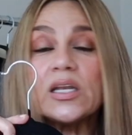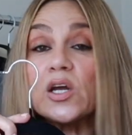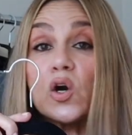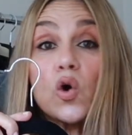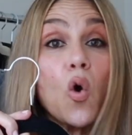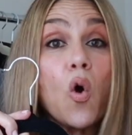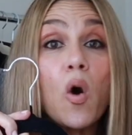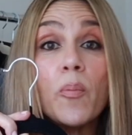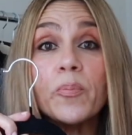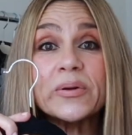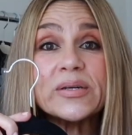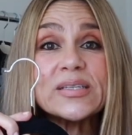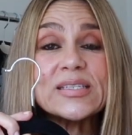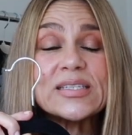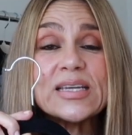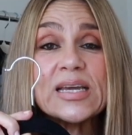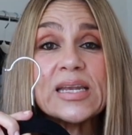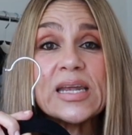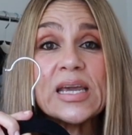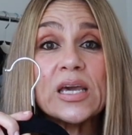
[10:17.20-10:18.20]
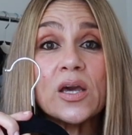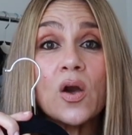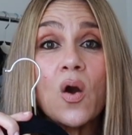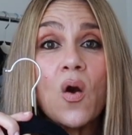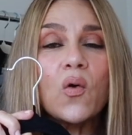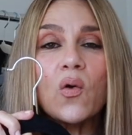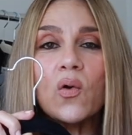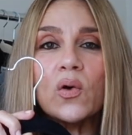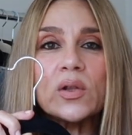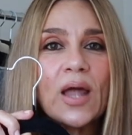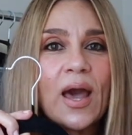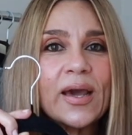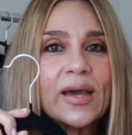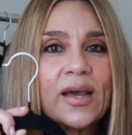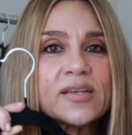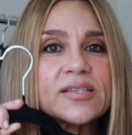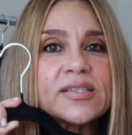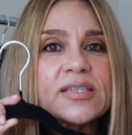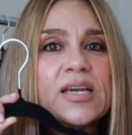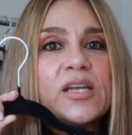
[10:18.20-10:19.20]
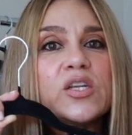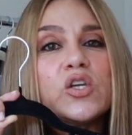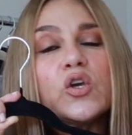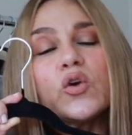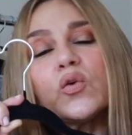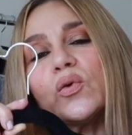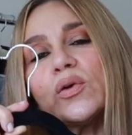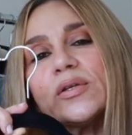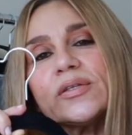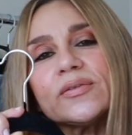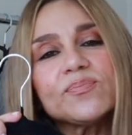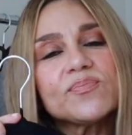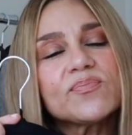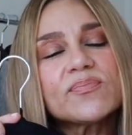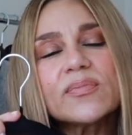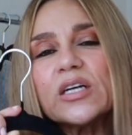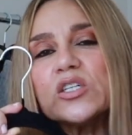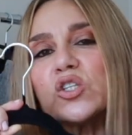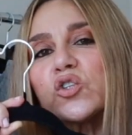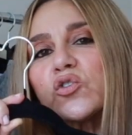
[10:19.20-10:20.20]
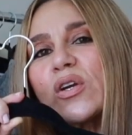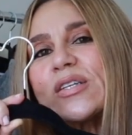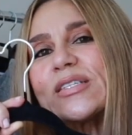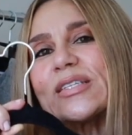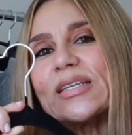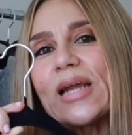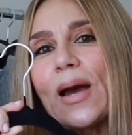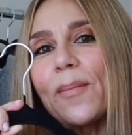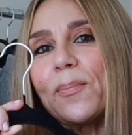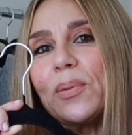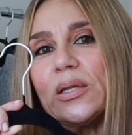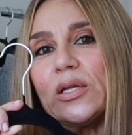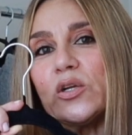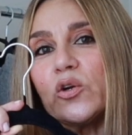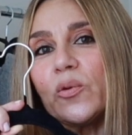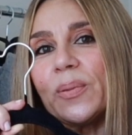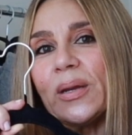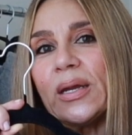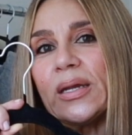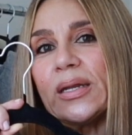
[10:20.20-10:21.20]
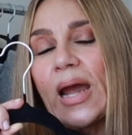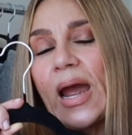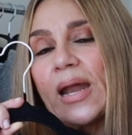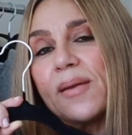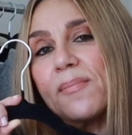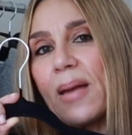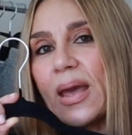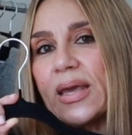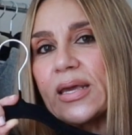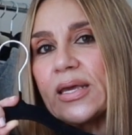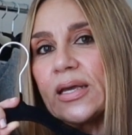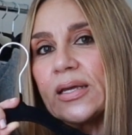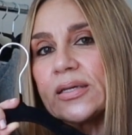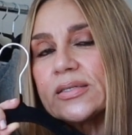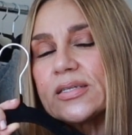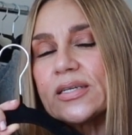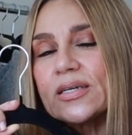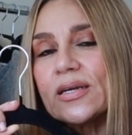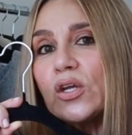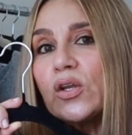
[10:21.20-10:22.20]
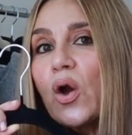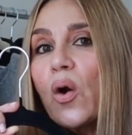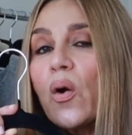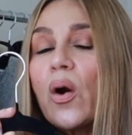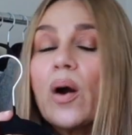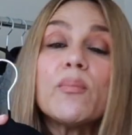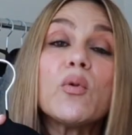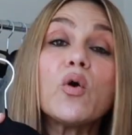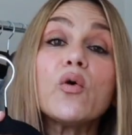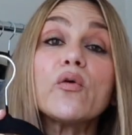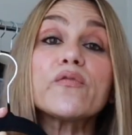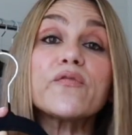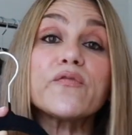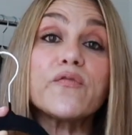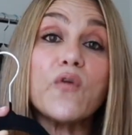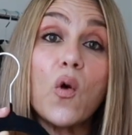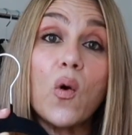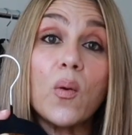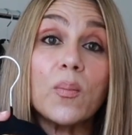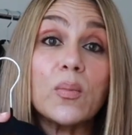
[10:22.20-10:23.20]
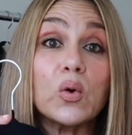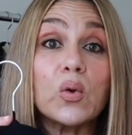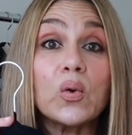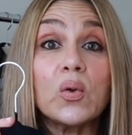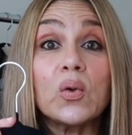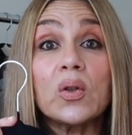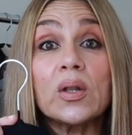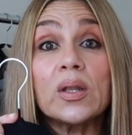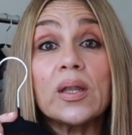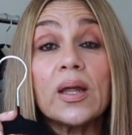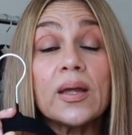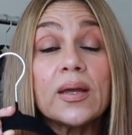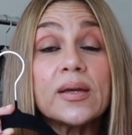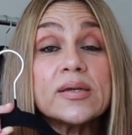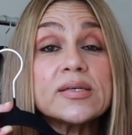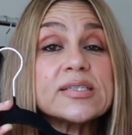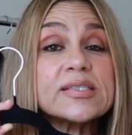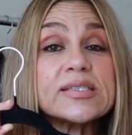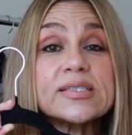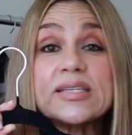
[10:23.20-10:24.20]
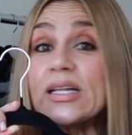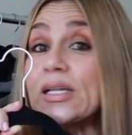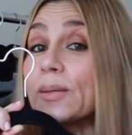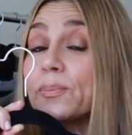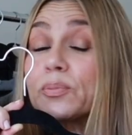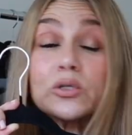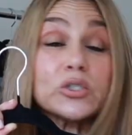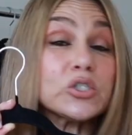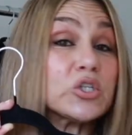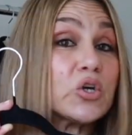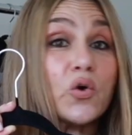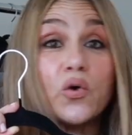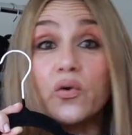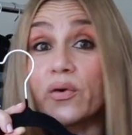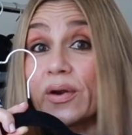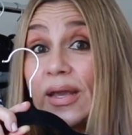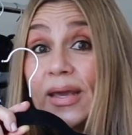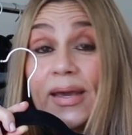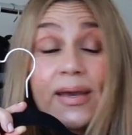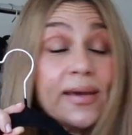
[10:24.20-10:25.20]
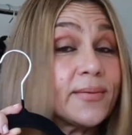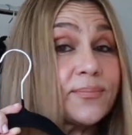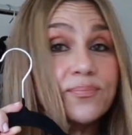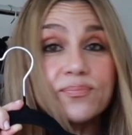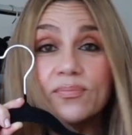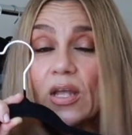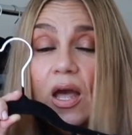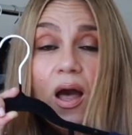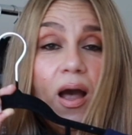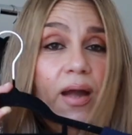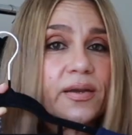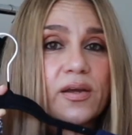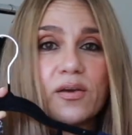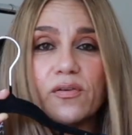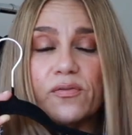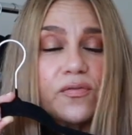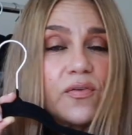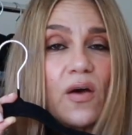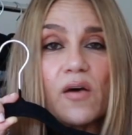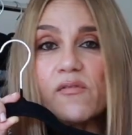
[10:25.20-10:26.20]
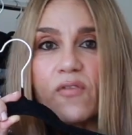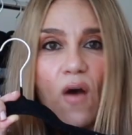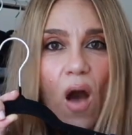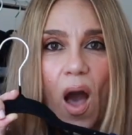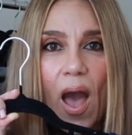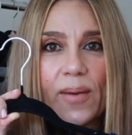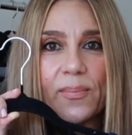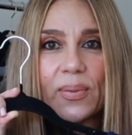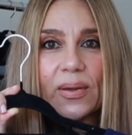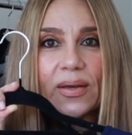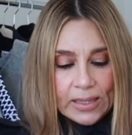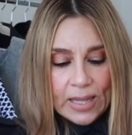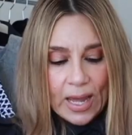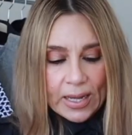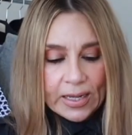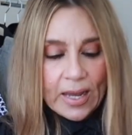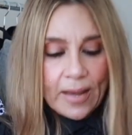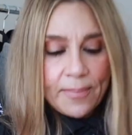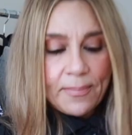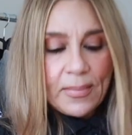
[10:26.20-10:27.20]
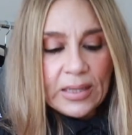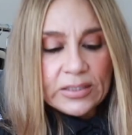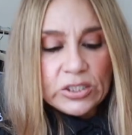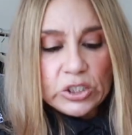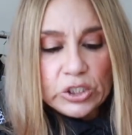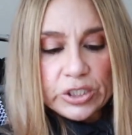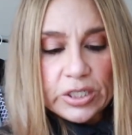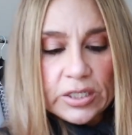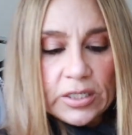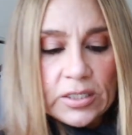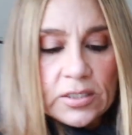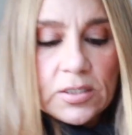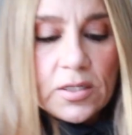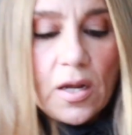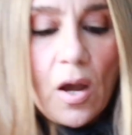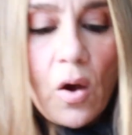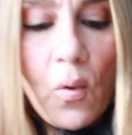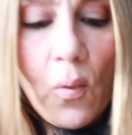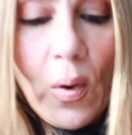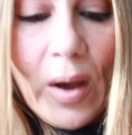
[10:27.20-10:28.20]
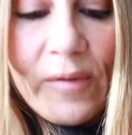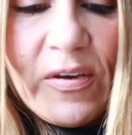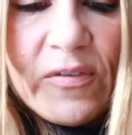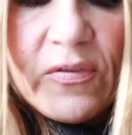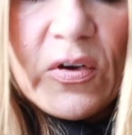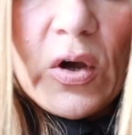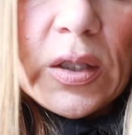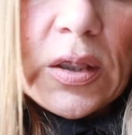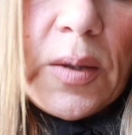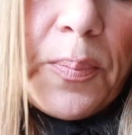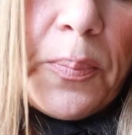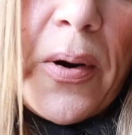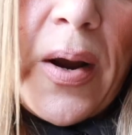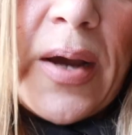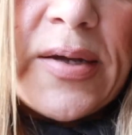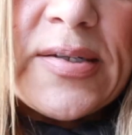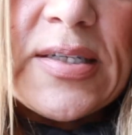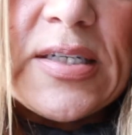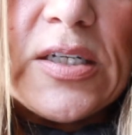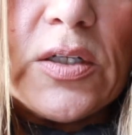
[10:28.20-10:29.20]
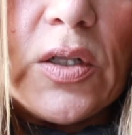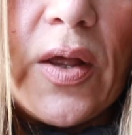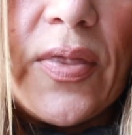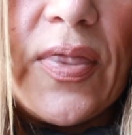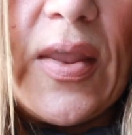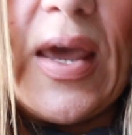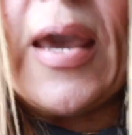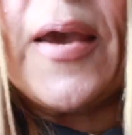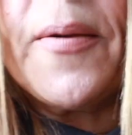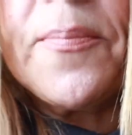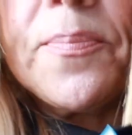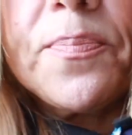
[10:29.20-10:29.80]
in a corporate setting, or like I said, you could dress it up a little bit and make it, you know, a more formal, celebratory kind of vibe. Like I mentioned, oh, I've even got the price still on there.